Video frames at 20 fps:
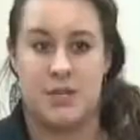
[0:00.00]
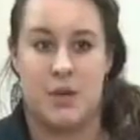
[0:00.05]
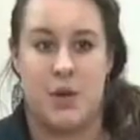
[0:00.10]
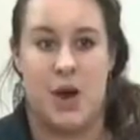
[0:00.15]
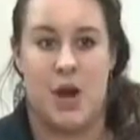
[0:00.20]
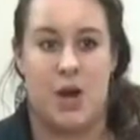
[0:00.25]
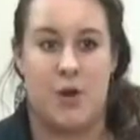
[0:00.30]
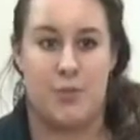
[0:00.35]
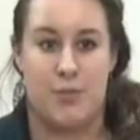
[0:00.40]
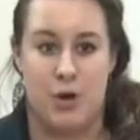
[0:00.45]
So
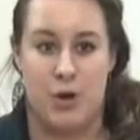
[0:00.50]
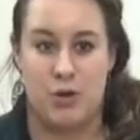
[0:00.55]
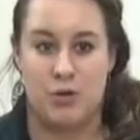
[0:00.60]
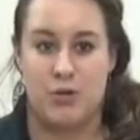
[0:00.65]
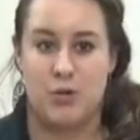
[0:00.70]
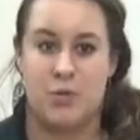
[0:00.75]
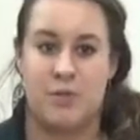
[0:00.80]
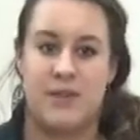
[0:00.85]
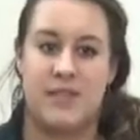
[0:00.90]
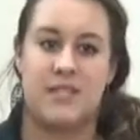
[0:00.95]
our
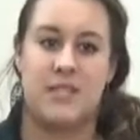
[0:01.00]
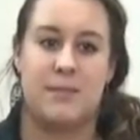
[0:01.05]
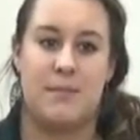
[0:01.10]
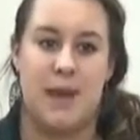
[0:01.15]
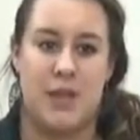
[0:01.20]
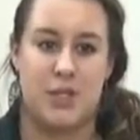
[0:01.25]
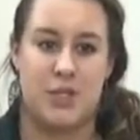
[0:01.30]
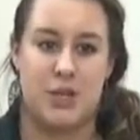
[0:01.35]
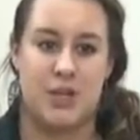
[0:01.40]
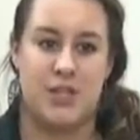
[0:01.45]
approach will be to
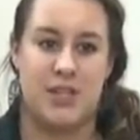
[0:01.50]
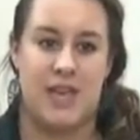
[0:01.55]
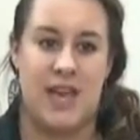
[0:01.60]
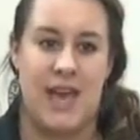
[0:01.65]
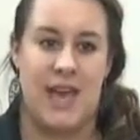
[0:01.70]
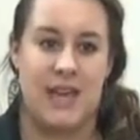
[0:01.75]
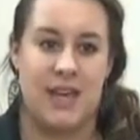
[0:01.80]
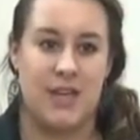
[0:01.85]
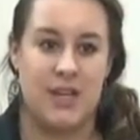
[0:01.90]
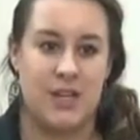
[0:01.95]
measure the
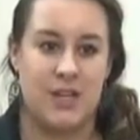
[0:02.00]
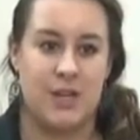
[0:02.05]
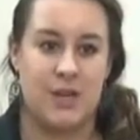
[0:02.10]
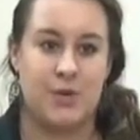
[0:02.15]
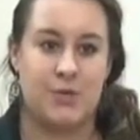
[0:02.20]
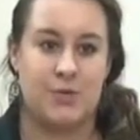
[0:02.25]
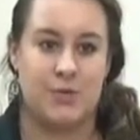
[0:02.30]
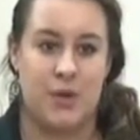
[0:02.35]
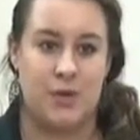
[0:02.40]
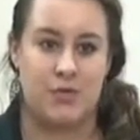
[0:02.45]

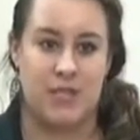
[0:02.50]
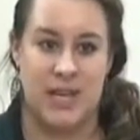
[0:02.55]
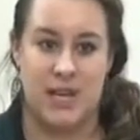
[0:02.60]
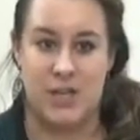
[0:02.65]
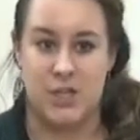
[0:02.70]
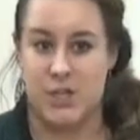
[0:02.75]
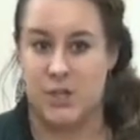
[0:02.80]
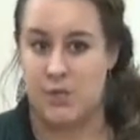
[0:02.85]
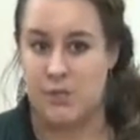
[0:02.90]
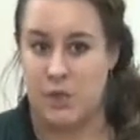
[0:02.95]
angular
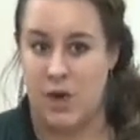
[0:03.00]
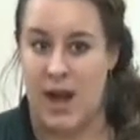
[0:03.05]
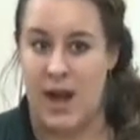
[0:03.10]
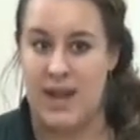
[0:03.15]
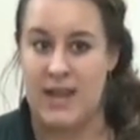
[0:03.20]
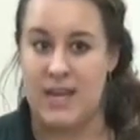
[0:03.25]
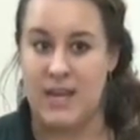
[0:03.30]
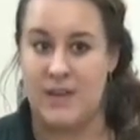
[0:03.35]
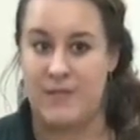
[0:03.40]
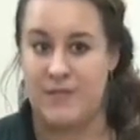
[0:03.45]
rotation
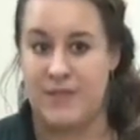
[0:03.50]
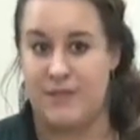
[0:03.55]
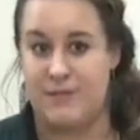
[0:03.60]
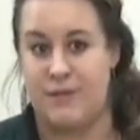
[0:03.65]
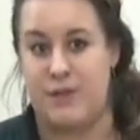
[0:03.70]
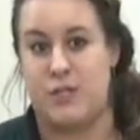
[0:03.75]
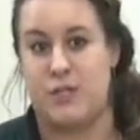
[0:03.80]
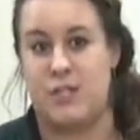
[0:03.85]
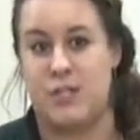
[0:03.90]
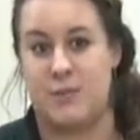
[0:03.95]
rate of the
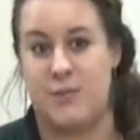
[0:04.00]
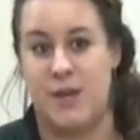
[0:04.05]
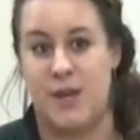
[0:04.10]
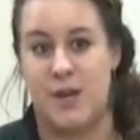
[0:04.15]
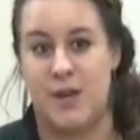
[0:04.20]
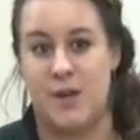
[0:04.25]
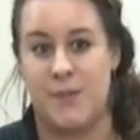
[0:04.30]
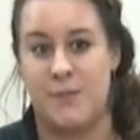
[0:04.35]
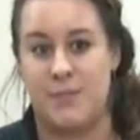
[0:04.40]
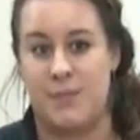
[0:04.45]
fidget
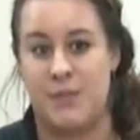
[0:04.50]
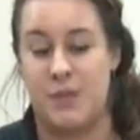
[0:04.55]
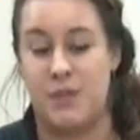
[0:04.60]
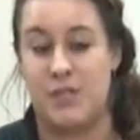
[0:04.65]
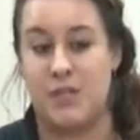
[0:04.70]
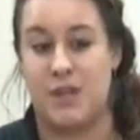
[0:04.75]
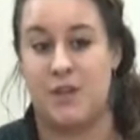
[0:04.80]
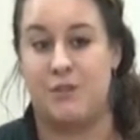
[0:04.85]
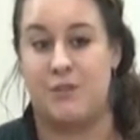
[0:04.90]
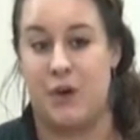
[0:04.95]
spinner
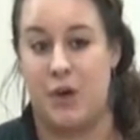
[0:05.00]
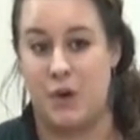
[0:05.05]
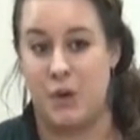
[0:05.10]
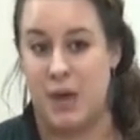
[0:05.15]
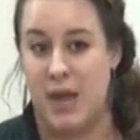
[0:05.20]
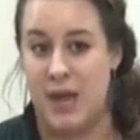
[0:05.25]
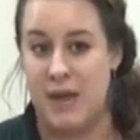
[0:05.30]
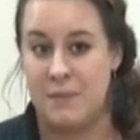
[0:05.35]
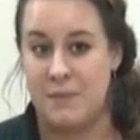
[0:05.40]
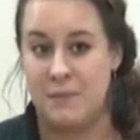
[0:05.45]
using a photo
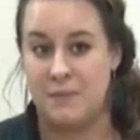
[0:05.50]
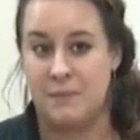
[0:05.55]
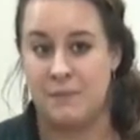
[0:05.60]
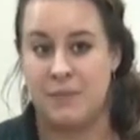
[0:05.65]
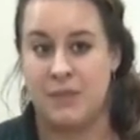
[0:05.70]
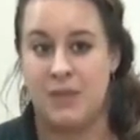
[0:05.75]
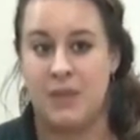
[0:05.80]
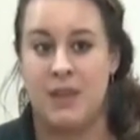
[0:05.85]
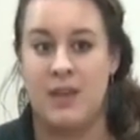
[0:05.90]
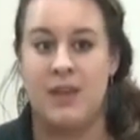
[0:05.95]
gate.
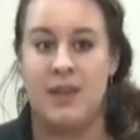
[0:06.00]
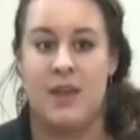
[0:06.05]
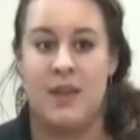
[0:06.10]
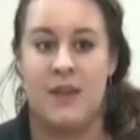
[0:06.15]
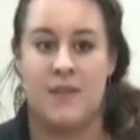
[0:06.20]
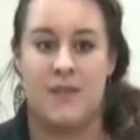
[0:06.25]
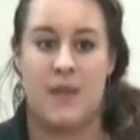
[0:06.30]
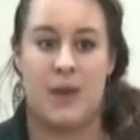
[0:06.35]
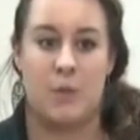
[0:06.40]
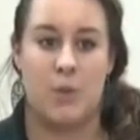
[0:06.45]

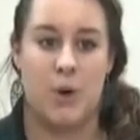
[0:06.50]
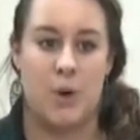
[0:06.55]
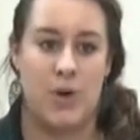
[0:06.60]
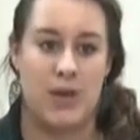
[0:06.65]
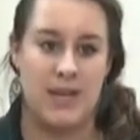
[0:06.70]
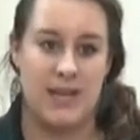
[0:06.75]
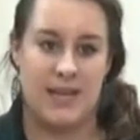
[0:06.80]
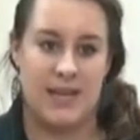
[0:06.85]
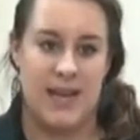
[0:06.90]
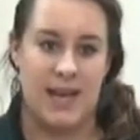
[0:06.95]
Then we're
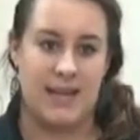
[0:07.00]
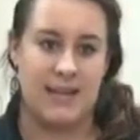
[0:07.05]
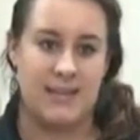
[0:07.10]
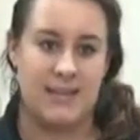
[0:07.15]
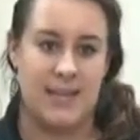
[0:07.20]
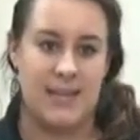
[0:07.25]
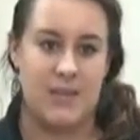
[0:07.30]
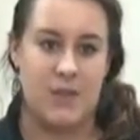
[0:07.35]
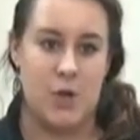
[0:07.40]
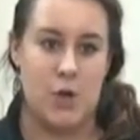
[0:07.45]
going to
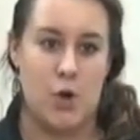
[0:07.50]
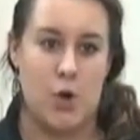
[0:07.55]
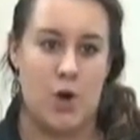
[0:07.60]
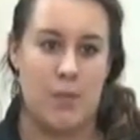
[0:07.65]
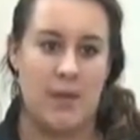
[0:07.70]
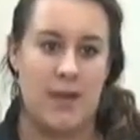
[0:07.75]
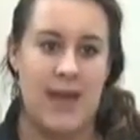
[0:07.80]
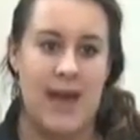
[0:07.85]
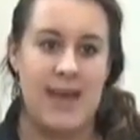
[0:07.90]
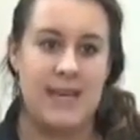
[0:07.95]
calculate the
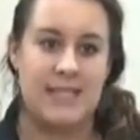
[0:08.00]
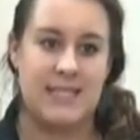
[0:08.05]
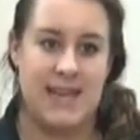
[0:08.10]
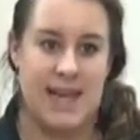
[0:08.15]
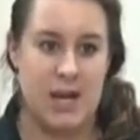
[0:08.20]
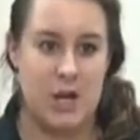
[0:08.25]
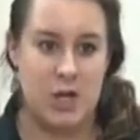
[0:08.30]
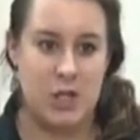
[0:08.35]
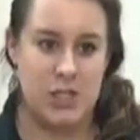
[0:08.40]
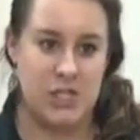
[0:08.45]
normalized
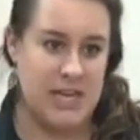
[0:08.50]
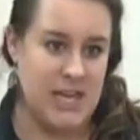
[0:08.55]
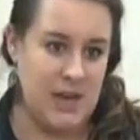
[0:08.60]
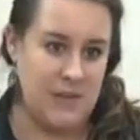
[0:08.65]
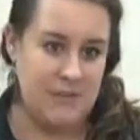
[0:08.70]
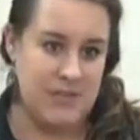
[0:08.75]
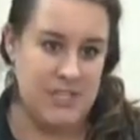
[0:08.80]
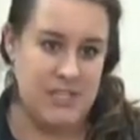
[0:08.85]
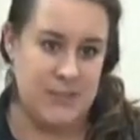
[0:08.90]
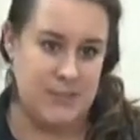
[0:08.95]
energy
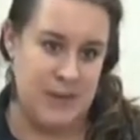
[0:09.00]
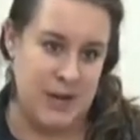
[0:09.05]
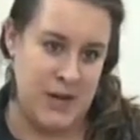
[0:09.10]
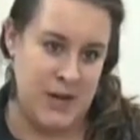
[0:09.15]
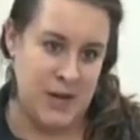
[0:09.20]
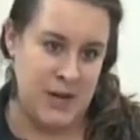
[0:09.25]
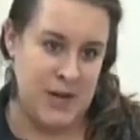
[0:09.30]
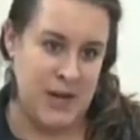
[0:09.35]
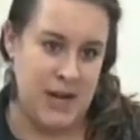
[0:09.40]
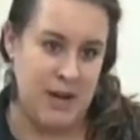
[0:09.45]
of the
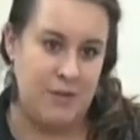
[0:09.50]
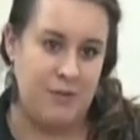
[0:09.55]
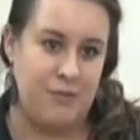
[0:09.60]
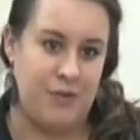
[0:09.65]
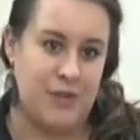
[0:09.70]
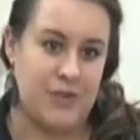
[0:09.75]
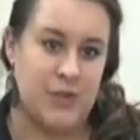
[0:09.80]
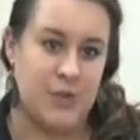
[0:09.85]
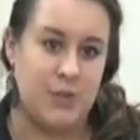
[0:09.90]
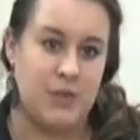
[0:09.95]
spinner and
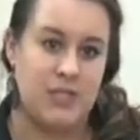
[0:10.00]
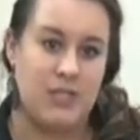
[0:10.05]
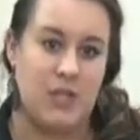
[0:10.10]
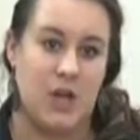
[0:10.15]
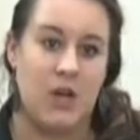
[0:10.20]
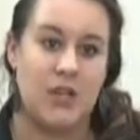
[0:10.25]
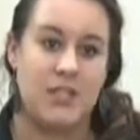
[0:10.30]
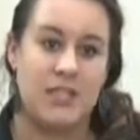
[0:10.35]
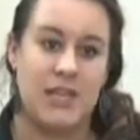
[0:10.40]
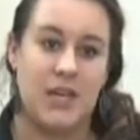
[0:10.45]
fit the
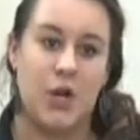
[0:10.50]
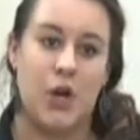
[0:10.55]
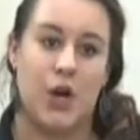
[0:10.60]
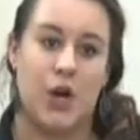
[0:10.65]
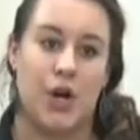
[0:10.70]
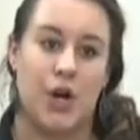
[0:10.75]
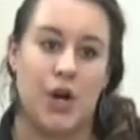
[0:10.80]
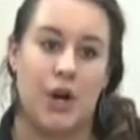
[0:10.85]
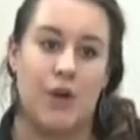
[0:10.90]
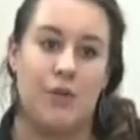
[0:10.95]
resulting
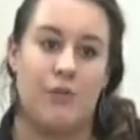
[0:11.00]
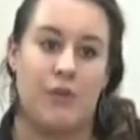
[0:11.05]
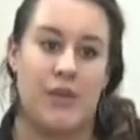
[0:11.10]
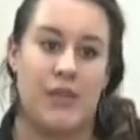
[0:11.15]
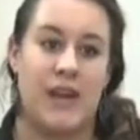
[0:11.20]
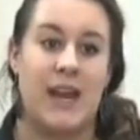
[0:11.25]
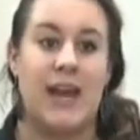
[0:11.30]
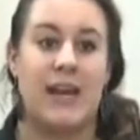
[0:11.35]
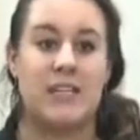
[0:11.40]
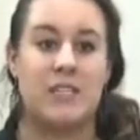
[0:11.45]
curve
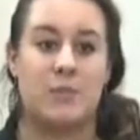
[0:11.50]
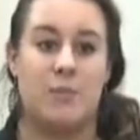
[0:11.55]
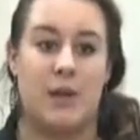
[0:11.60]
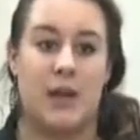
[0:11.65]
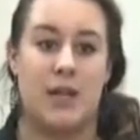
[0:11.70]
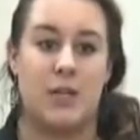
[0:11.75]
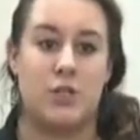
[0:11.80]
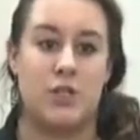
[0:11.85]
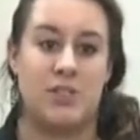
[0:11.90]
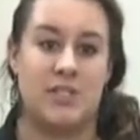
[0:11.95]
with an
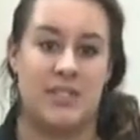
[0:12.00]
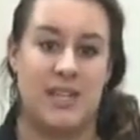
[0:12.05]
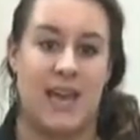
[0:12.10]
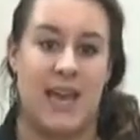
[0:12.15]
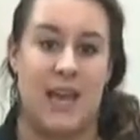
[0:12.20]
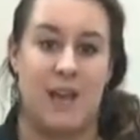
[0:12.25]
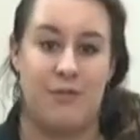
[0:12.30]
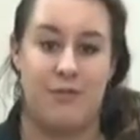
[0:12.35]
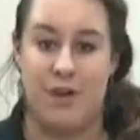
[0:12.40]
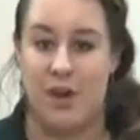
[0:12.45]
exponential
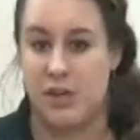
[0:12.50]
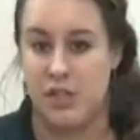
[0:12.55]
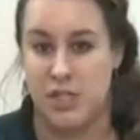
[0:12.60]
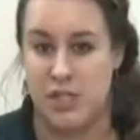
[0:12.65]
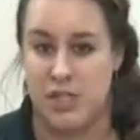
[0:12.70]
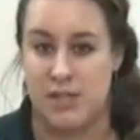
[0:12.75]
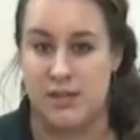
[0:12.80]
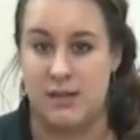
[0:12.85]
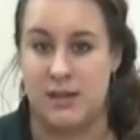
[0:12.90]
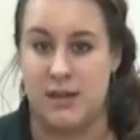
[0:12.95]
decay
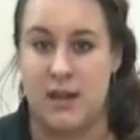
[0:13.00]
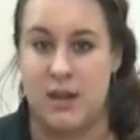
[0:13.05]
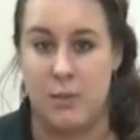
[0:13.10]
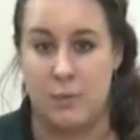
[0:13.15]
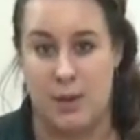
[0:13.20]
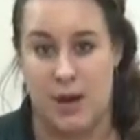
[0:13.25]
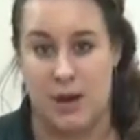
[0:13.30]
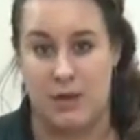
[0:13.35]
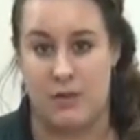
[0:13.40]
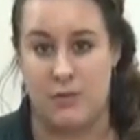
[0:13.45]
function and
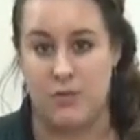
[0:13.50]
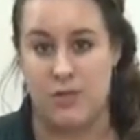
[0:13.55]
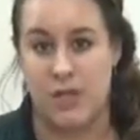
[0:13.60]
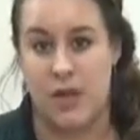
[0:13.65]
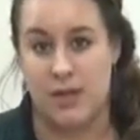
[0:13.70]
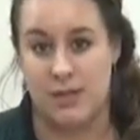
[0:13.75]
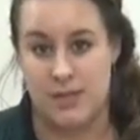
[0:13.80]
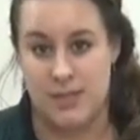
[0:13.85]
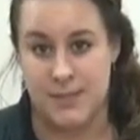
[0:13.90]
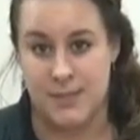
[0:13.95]
compare the
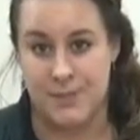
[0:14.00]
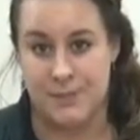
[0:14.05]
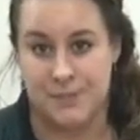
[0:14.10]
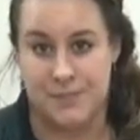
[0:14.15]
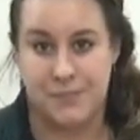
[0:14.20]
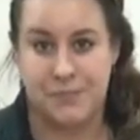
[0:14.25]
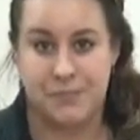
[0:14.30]
results.